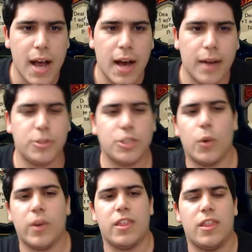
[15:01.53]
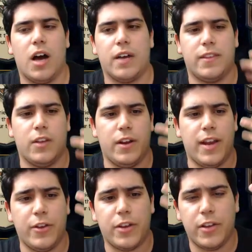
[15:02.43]
I'm just going to talk that
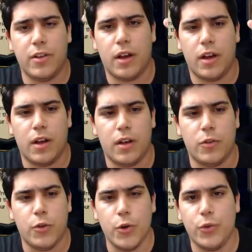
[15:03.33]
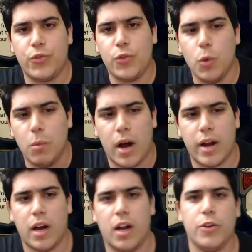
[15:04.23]
you can use 2
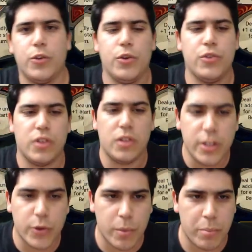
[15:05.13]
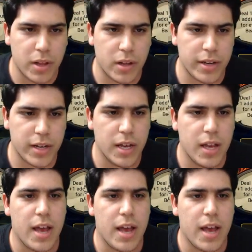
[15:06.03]
mana to use the leader ability,